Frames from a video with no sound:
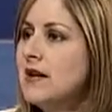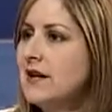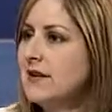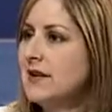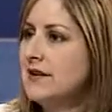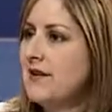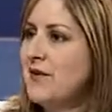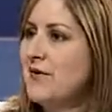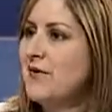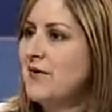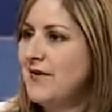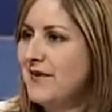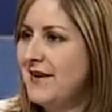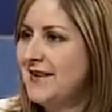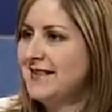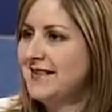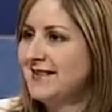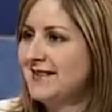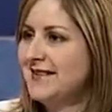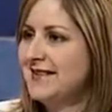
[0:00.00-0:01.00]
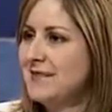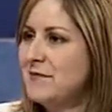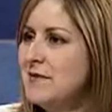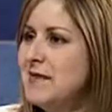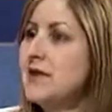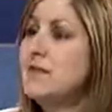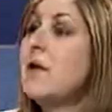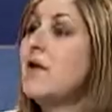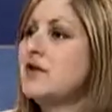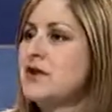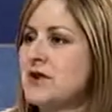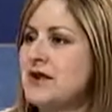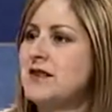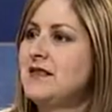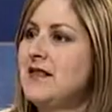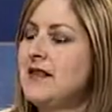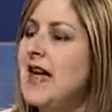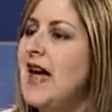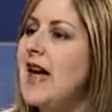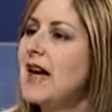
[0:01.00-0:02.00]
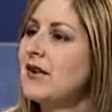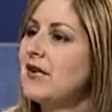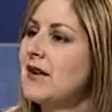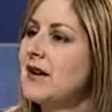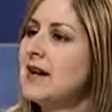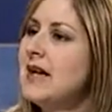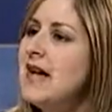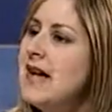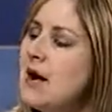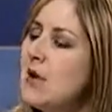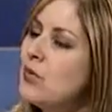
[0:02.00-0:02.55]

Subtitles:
emotionally angry.